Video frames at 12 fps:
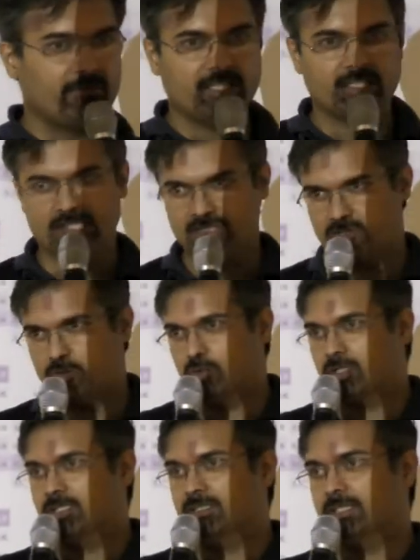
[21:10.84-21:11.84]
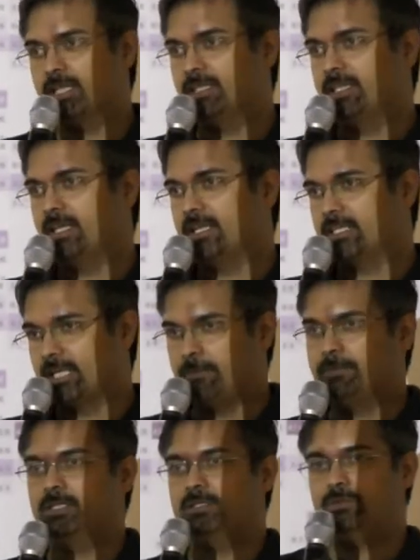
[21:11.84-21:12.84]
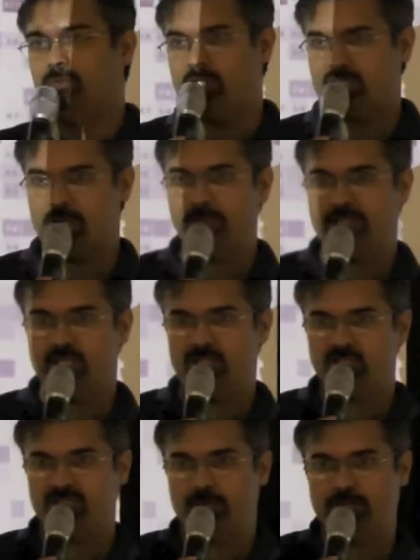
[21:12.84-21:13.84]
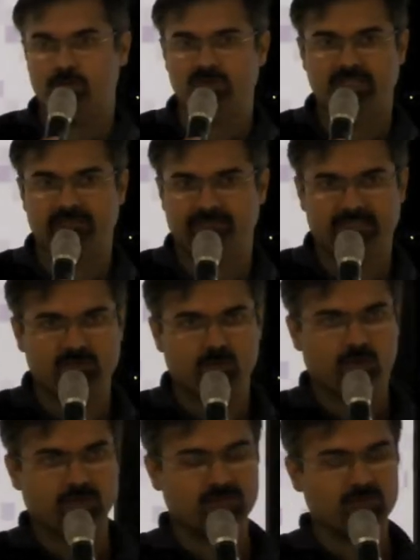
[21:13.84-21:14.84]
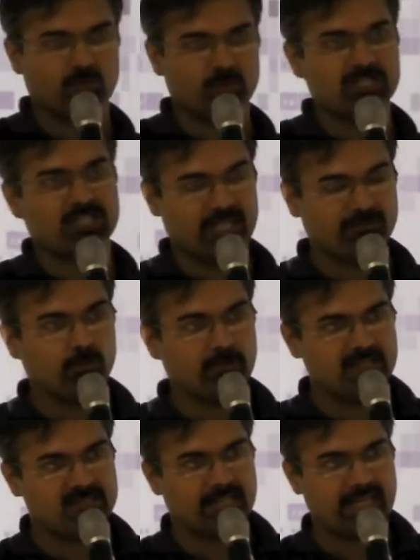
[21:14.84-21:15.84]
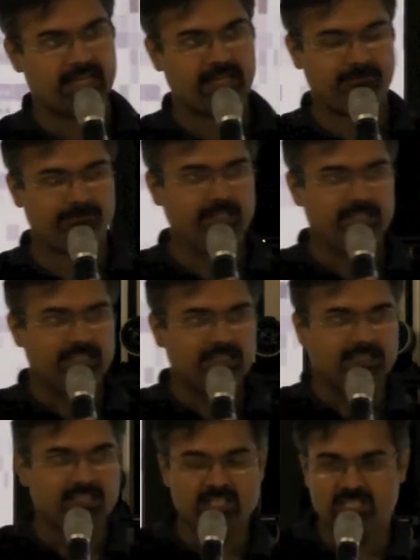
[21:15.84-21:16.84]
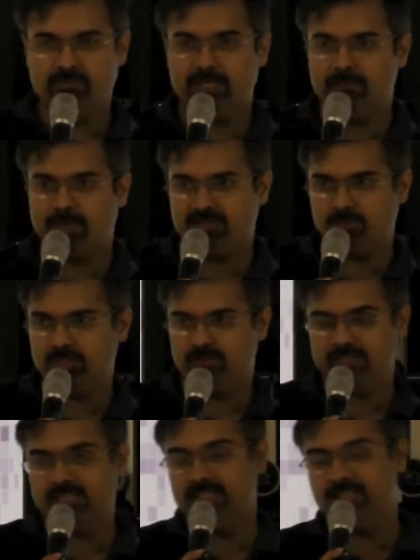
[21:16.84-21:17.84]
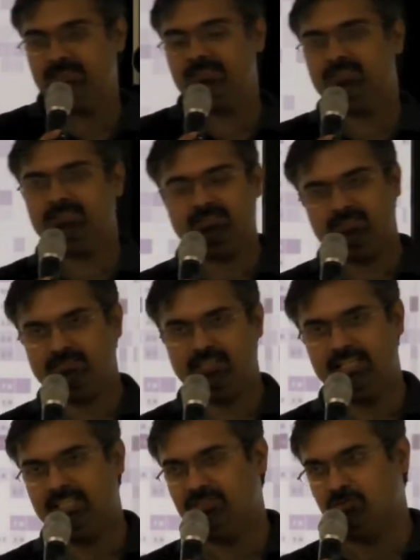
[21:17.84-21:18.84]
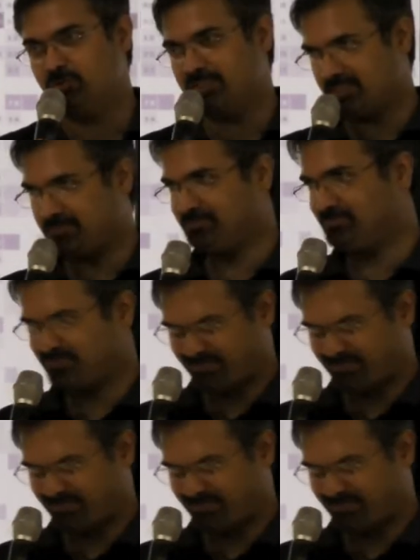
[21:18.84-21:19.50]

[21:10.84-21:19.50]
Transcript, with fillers: every keystroke that they type, which applications they were using, and so on. So it therefore means that I have the Gmail password of at least the students.